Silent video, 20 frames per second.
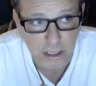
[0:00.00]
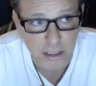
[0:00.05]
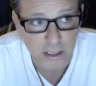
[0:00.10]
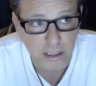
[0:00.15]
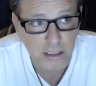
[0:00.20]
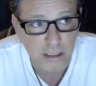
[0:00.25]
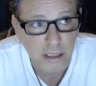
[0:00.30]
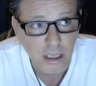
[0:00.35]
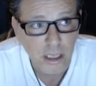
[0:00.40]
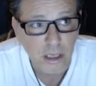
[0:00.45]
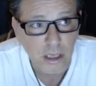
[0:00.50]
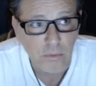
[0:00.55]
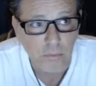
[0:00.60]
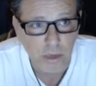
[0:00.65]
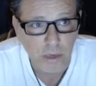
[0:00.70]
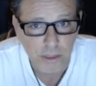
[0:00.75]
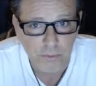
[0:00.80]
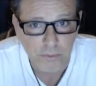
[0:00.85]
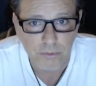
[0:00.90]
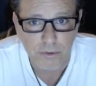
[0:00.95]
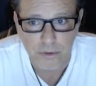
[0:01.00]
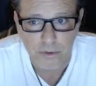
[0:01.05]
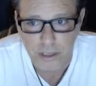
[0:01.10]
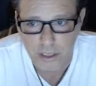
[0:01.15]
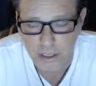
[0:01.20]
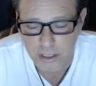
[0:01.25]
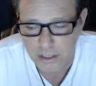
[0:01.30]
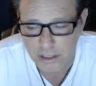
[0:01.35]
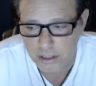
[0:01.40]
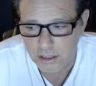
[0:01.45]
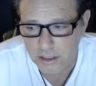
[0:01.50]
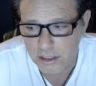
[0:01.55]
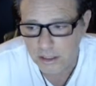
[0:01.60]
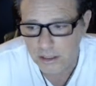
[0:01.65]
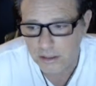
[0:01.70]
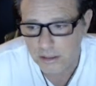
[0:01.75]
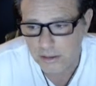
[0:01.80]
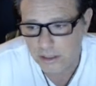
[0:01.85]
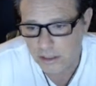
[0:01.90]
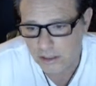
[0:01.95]
and we were in
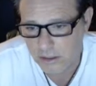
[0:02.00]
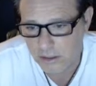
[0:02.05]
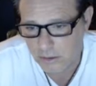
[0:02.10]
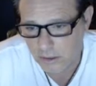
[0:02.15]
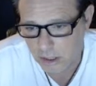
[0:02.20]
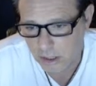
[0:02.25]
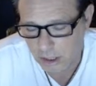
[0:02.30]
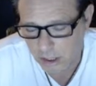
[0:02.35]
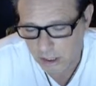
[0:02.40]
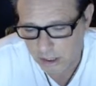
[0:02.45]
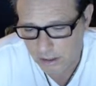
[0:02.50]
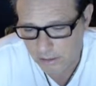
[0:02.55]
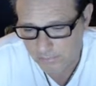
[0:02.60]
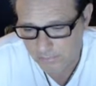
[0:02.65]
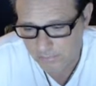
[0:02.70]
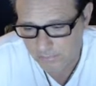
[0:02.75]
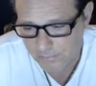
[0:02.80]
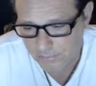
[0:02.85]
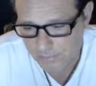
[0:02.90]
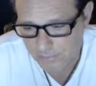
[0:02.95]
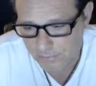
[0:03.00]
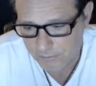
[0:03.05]
the um,